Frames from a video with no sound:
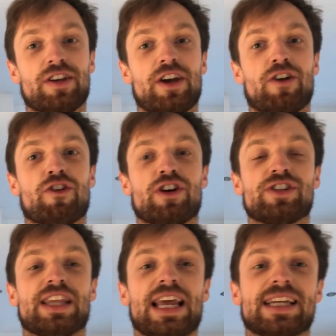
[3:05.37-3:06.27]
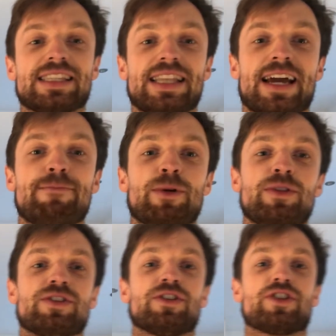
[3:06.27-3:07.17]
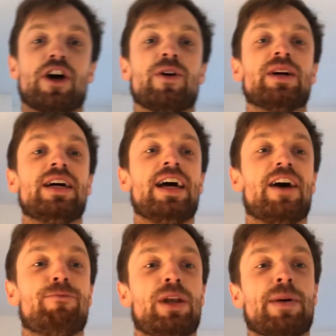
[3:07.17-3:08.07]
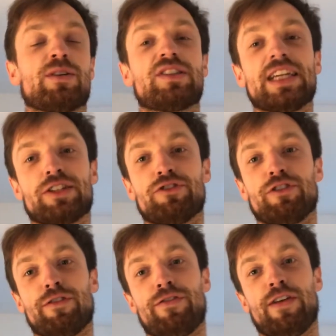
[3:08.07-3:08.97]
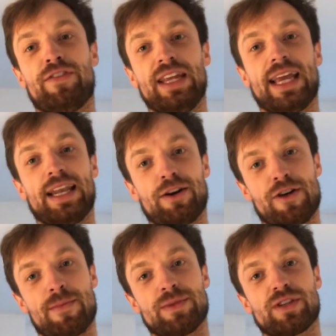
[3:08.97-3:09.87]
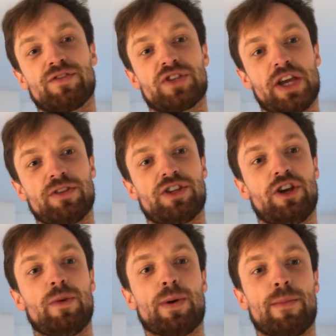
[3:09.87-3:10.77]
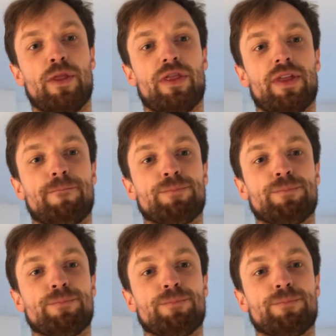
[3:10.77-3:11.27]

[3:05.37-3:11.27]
across the last 9 months or so have been about 650 kilograms of CO2 per month.